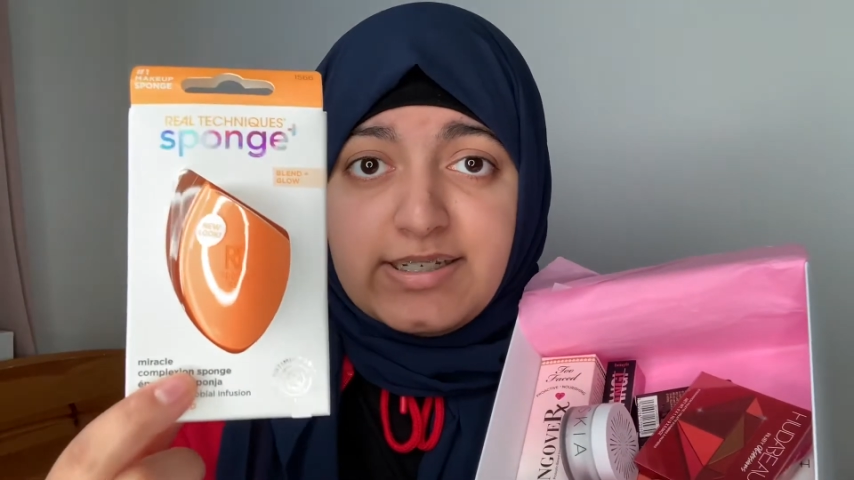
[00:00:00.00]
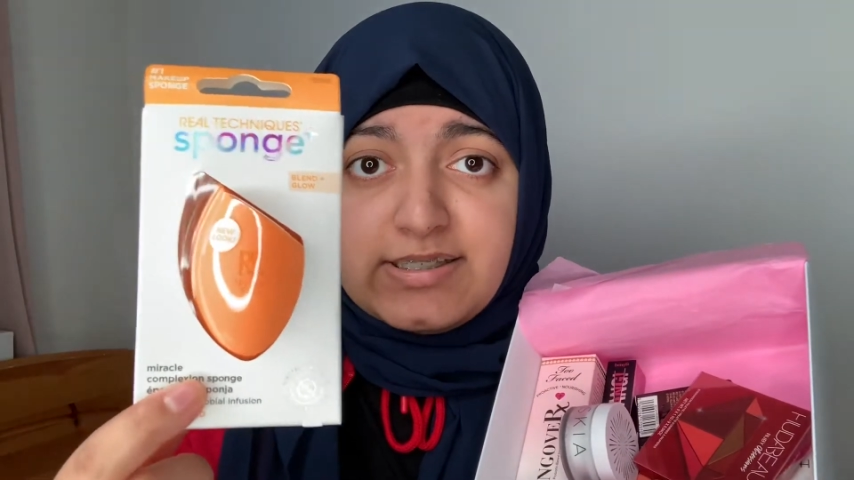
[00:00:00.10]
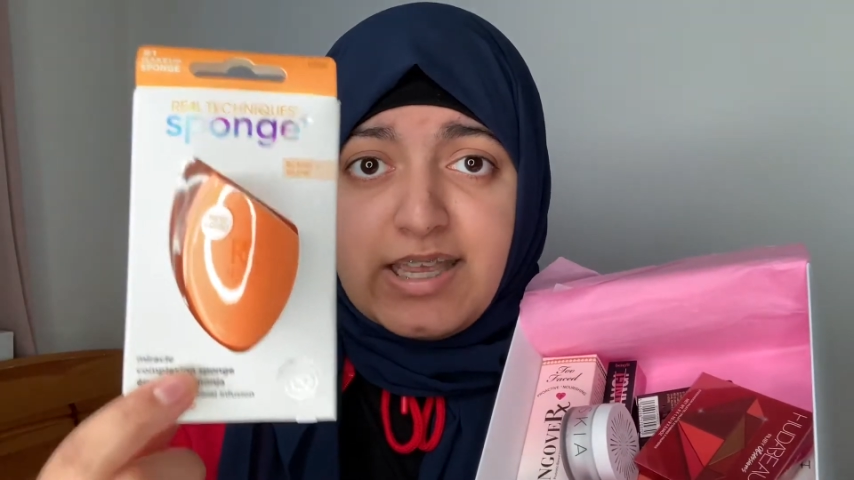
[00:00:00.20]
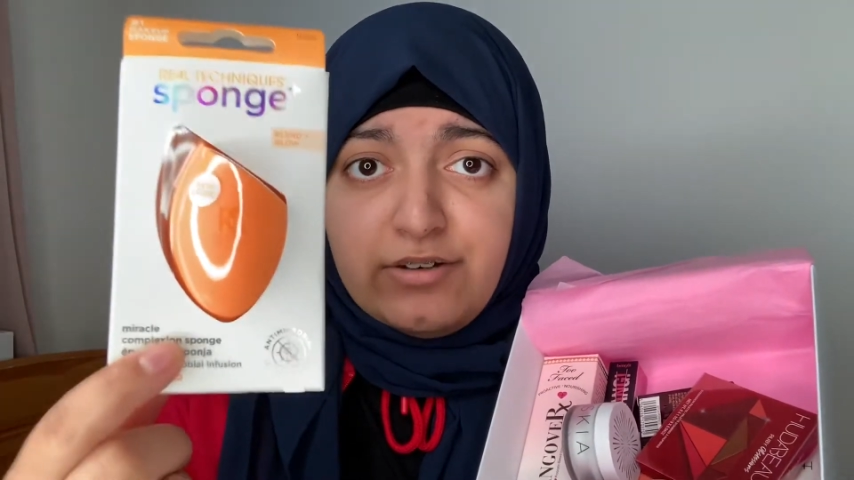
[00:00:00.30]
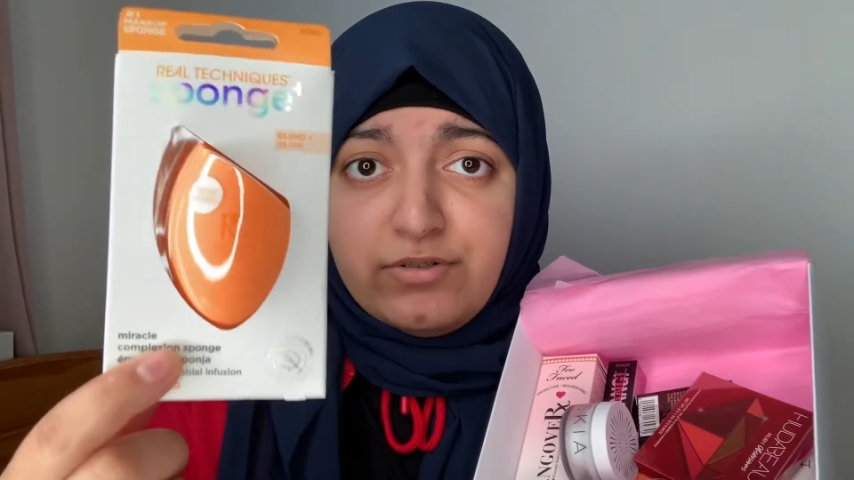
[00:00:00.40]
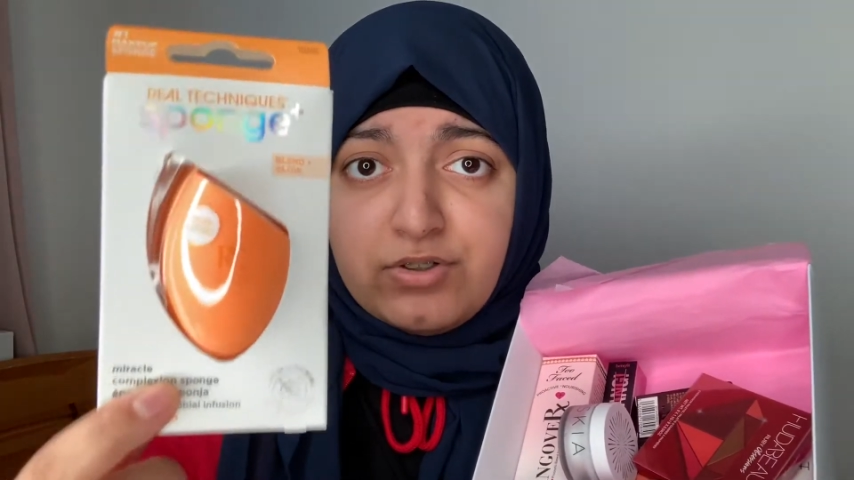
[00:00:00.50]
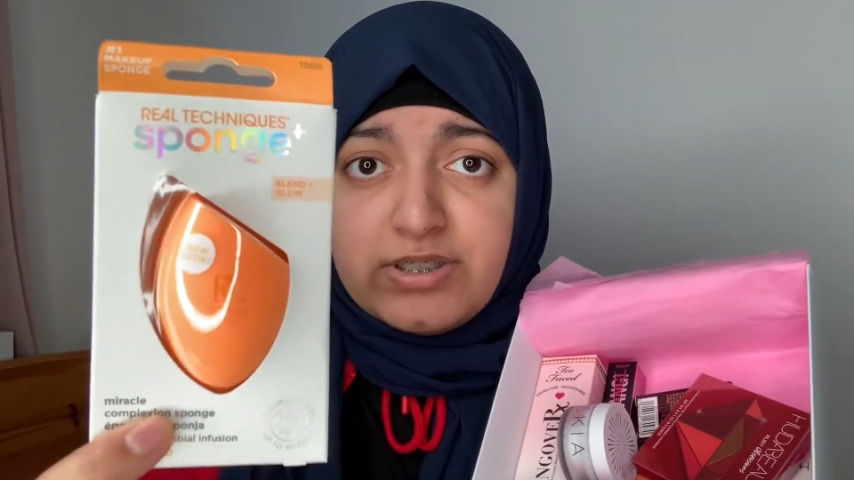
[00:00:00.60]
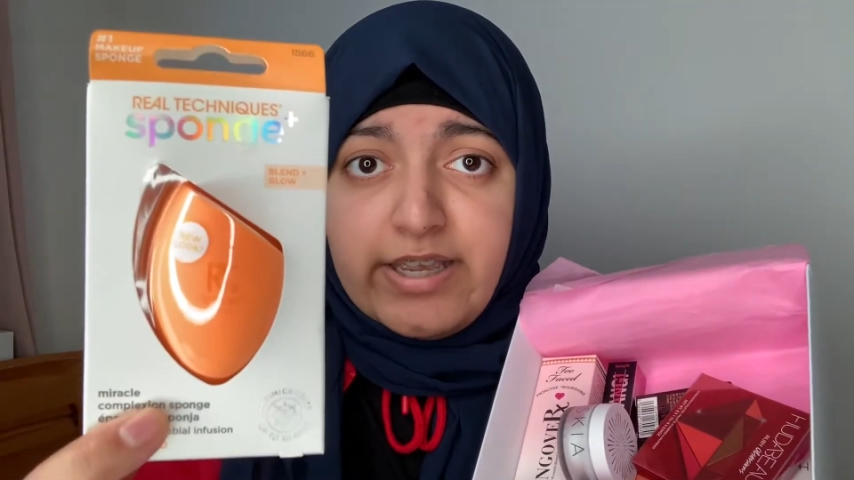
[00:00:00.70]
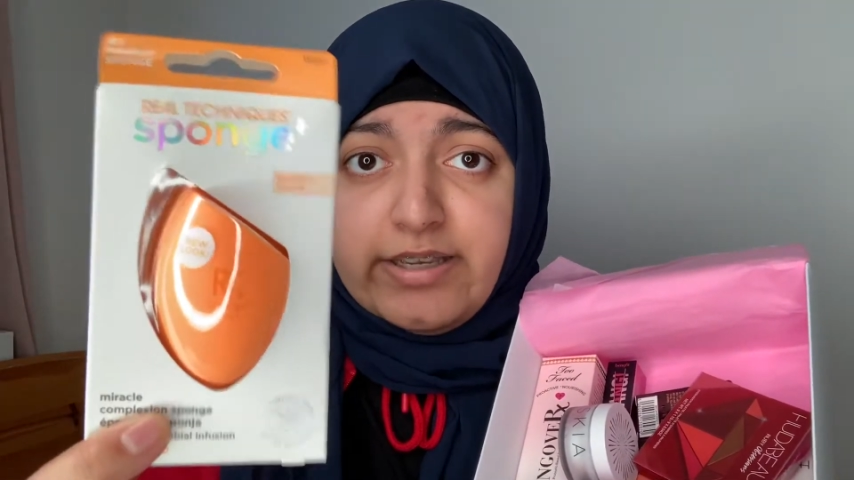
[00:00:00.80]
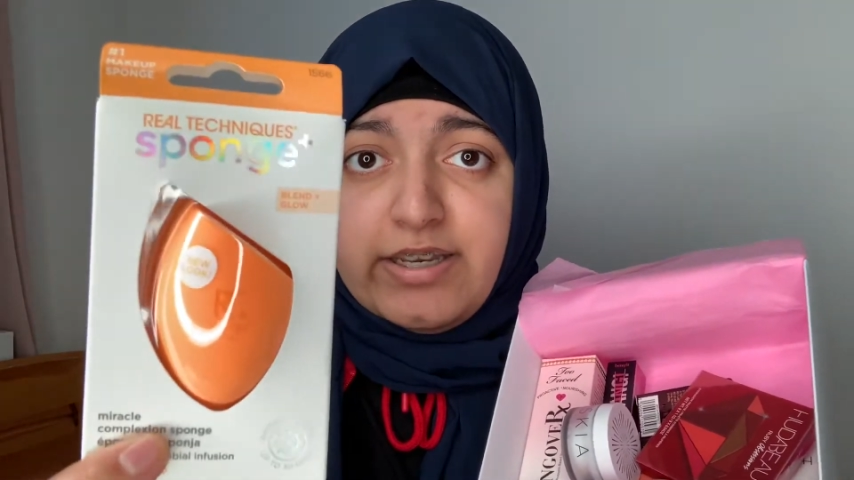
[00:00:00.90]
is a Real
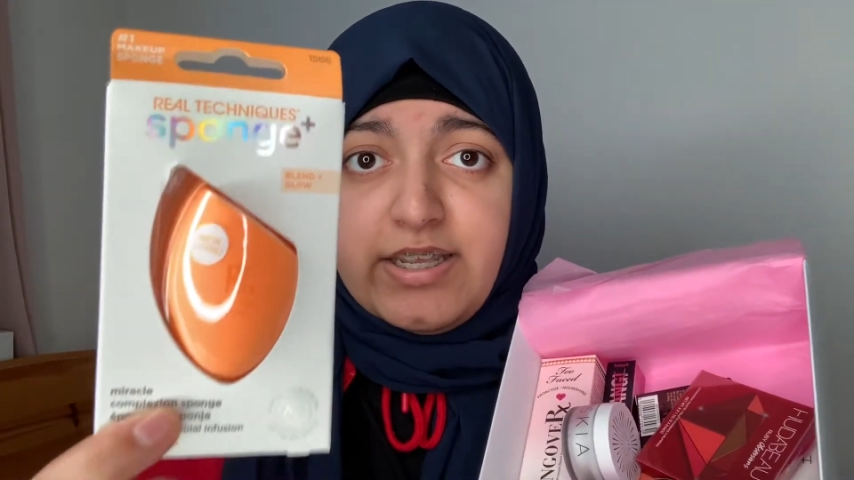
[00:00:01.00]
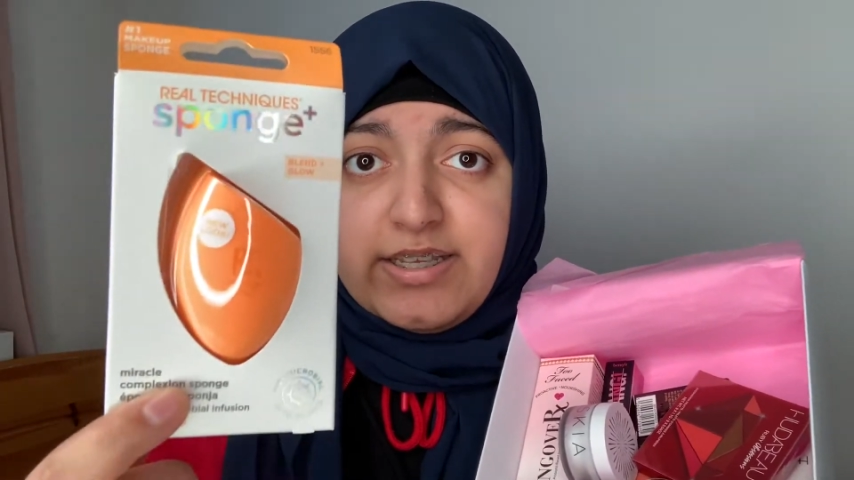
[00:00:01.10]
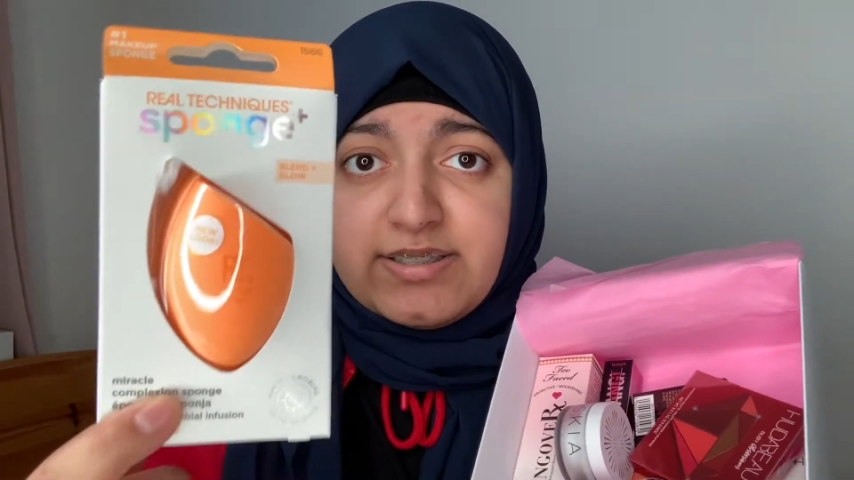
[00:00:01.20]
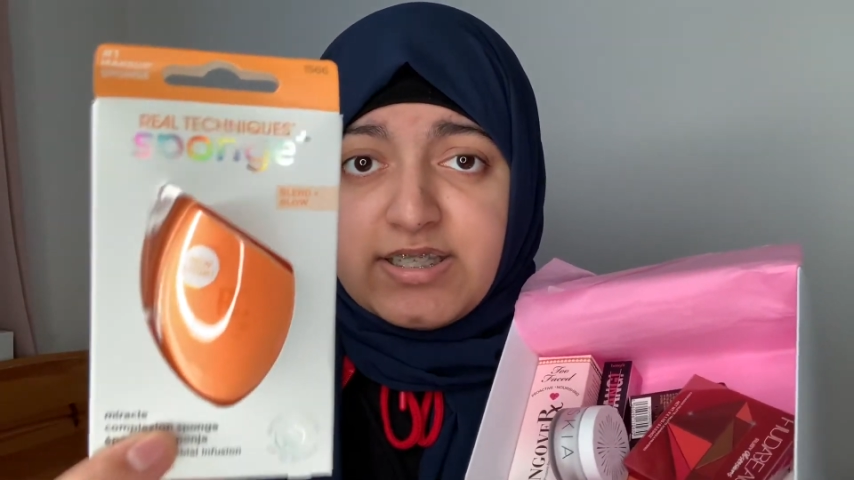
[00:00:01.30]
Techniques